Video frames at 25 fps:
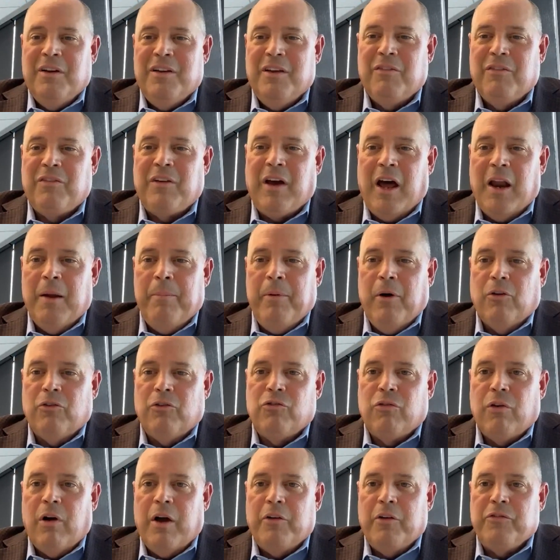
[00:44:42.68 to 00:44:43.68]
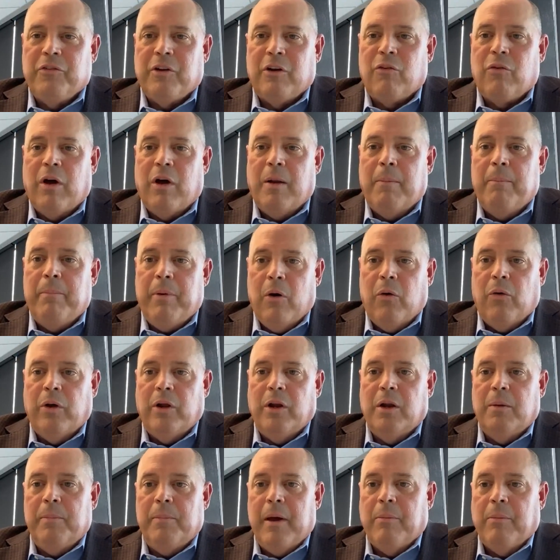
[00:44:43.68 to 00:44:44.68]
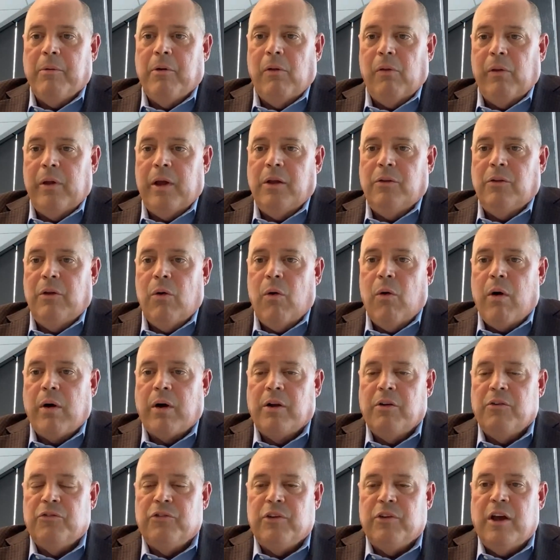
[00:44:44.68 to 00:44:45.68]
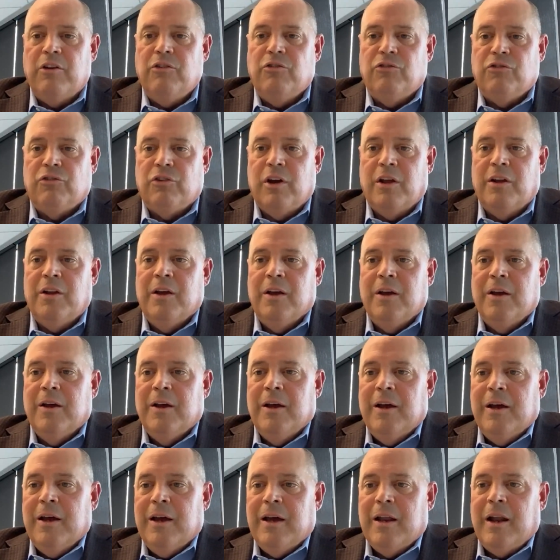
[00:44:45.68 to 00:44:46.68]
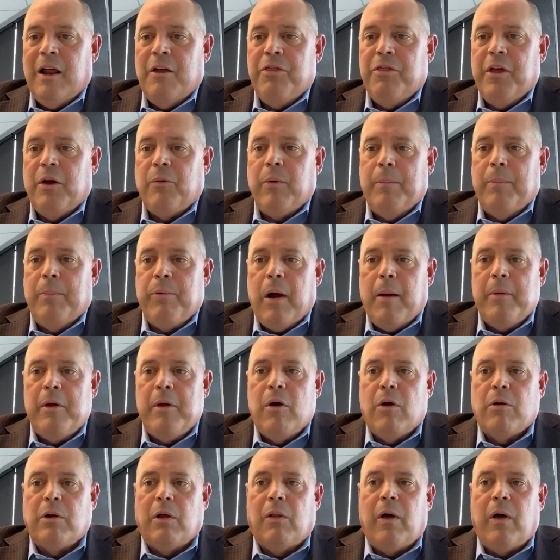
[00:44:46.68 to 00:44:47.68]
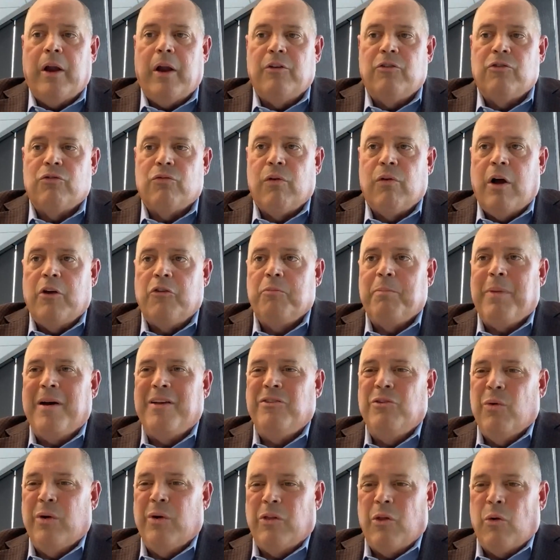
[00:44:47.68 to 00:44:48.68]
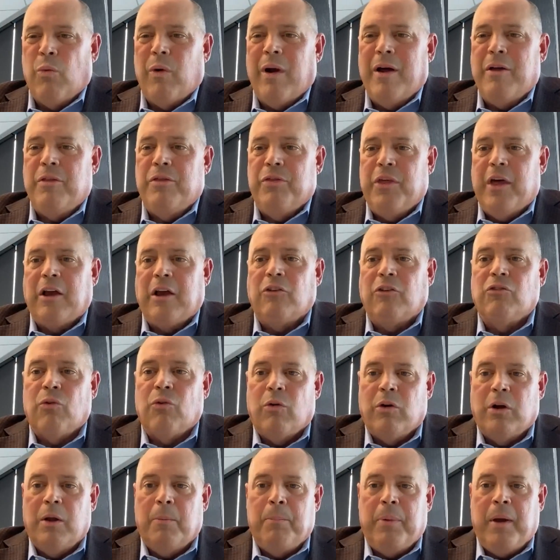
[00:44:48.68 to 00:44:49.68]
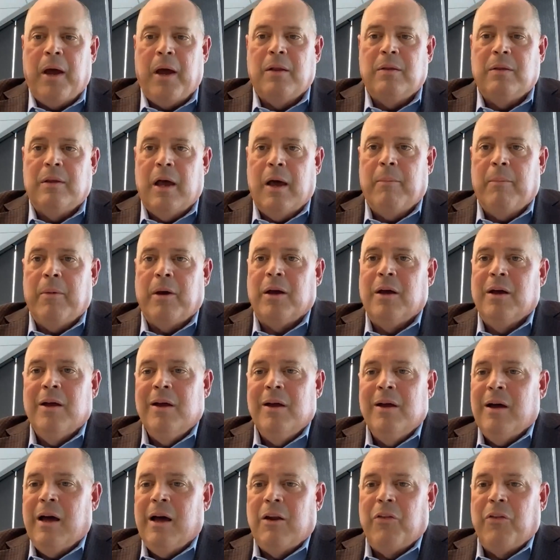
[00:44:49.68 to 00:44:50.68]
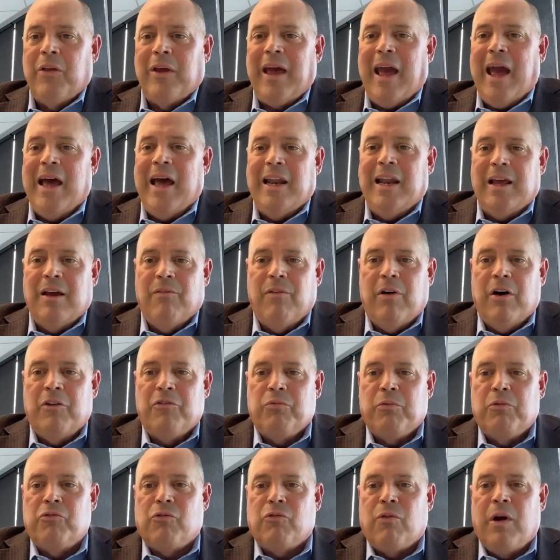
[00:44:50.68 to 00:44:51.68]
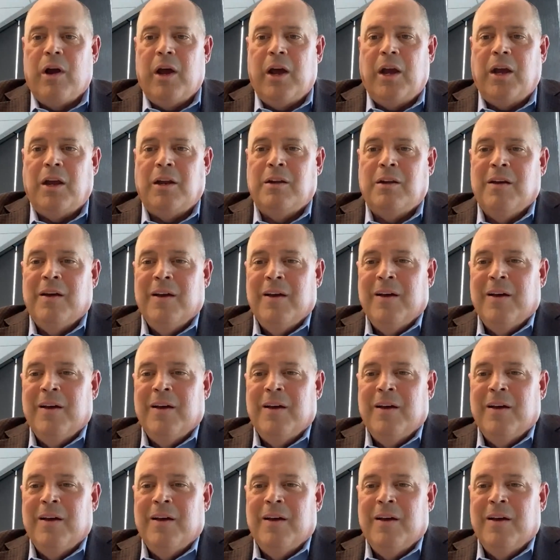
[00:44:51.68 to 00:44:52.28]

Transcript: you've got to build trust and credibility to be able to lead the organization. And I think we probably earned a lot of trust by doing the right things during the pandemic. I don't think any of us were trained